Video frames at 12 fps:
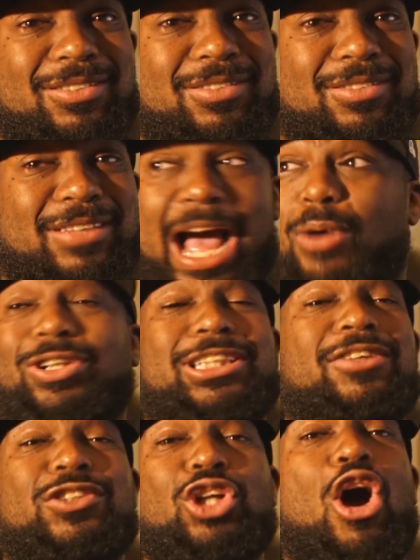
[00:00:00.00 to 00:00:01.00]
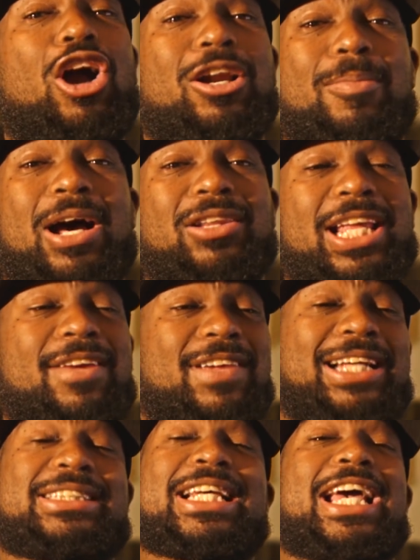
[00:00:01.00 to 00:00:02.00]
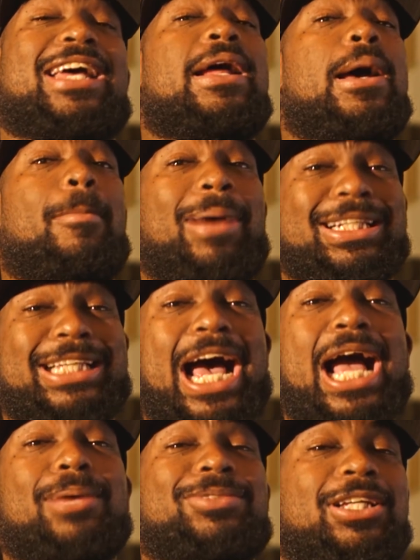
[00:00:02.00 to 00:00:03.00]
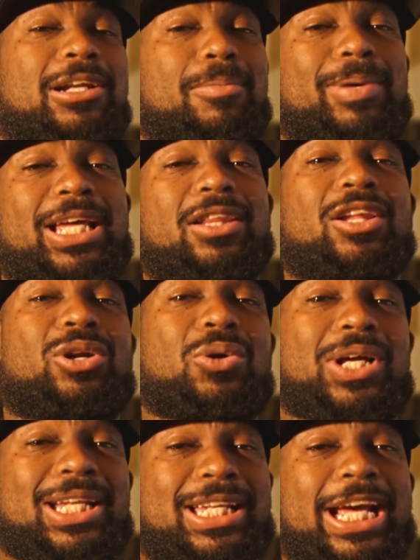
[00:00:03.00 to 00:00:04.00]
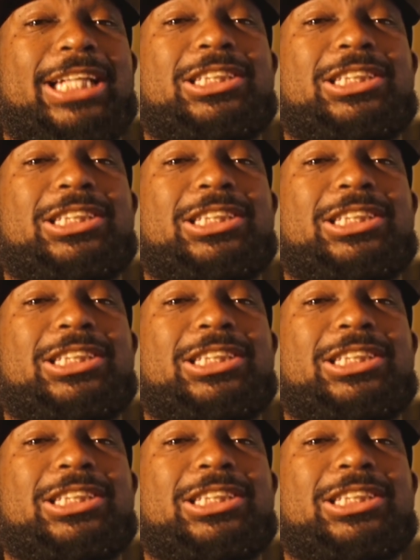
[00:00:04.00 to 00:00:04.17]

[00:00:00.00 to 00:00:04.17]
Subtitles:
I wasn't even talking about leaving. I said, my time's gonna be a little condensed